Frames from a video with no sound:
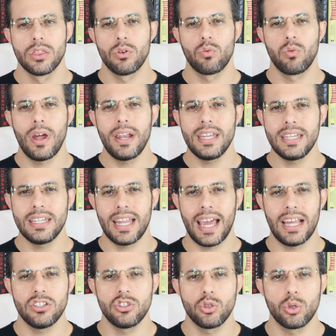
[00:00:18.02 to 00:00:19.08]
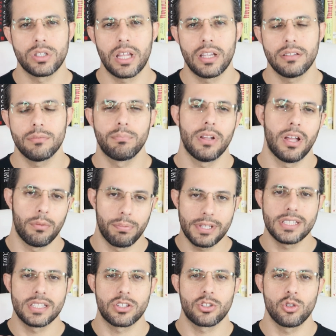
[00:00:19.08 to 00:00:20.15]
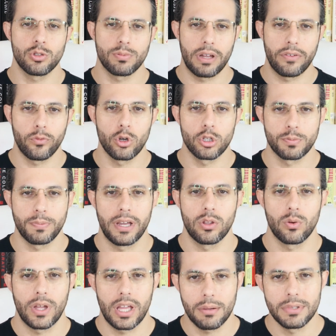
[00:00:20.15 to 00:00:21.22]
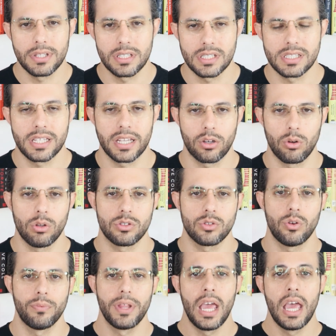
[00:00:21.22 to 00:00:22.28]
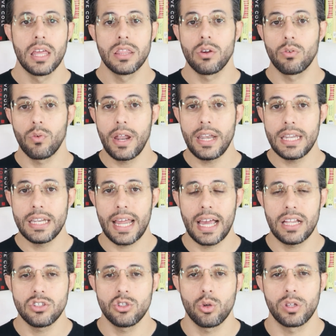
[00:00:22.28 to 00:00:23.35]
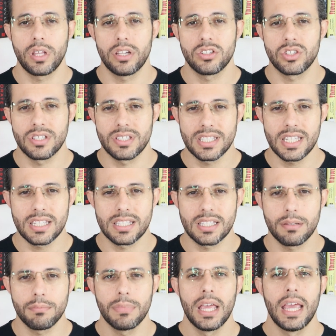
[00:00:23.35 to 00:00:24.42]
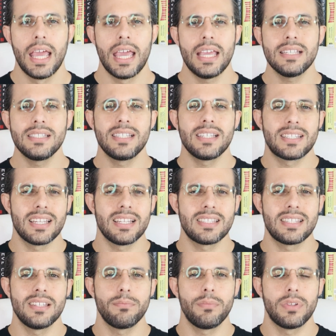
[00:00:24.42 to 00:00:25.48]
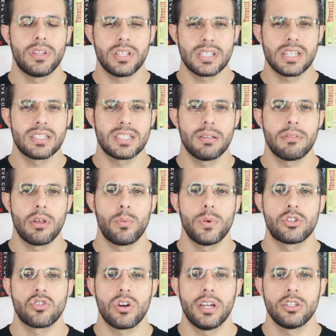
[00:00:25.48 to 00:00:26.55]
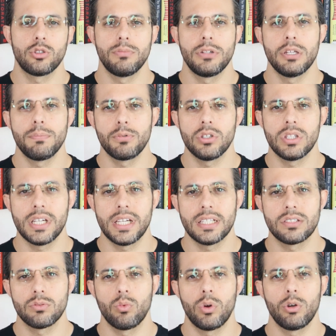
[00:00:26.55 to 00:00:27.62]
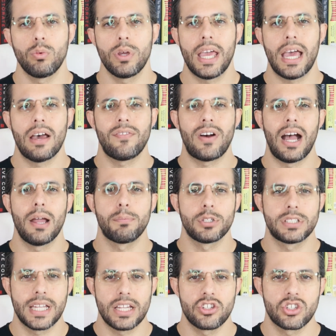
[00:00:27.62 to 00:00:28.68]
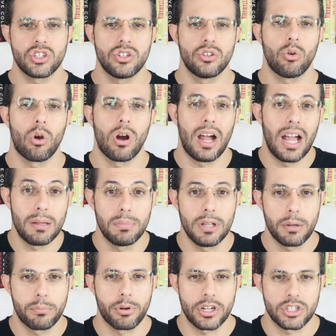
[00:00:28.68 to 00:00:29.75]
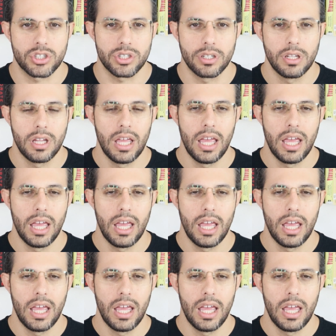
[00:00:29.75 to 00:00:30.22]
The renin-angiotensin, uh, please excuse my voice by the way, I'm a little sick also. The renin-angiotensin system is the system, the system that we try to manipulate when we have hypertension or high blood pressure